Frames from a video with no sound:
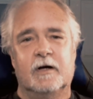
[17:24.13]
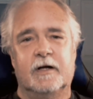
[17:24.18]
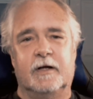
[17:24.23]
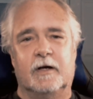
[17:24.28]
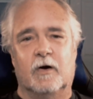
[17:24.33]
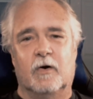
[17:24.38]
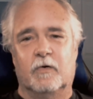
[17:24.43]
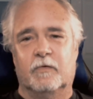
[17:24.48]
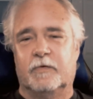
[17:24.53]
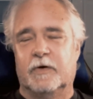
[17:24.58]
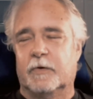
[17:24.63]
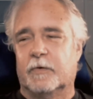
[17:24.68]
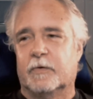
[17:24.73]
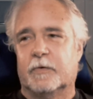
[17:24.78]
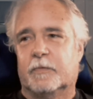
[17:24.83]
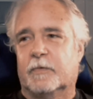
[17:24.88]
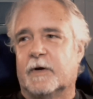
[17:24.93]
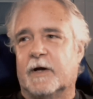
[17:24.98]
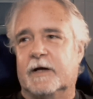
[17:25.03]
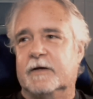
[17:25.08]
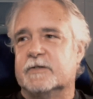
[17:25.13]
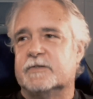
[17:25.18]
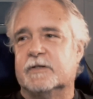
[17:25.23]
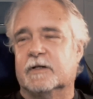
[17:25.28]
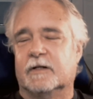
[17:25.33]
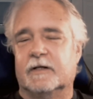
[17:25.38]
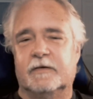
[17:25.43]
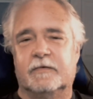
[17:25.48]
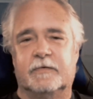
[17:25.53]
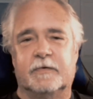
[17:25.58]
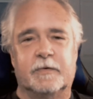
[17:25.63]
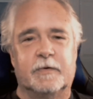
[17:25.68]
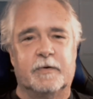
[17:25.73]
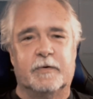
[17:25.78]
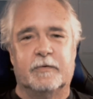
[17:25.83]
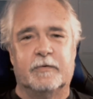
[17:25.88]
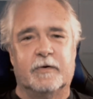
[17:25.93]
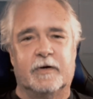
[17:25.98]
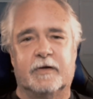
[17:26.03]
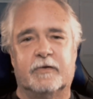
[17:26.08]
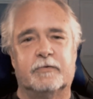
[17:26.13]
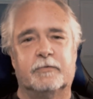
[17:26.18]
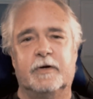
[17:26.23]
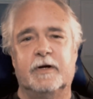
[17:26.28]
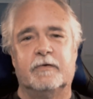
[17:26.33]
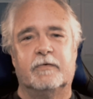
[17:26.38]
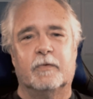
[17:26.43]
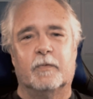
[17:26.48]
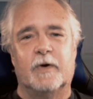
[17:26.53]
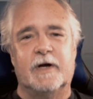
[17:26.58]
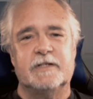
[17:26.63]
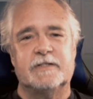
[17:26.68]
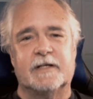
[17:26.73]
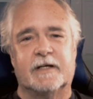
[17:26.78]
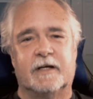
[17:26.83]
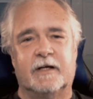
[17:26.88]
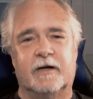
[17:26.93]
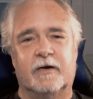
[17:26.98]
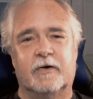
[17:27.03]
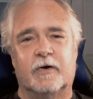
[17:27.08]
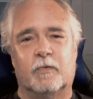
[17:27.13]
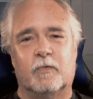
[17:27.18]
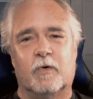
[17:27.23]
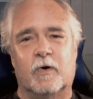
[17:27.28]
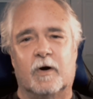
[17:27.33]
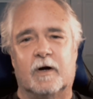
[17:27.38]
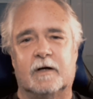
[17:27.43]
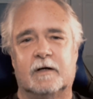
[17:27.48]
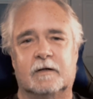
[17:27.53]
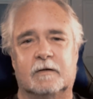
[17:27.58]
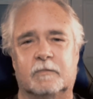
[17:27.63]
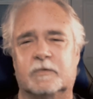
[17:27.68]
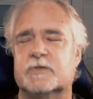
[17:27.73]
You know, when I used to live, there were like three different ways I could go to work.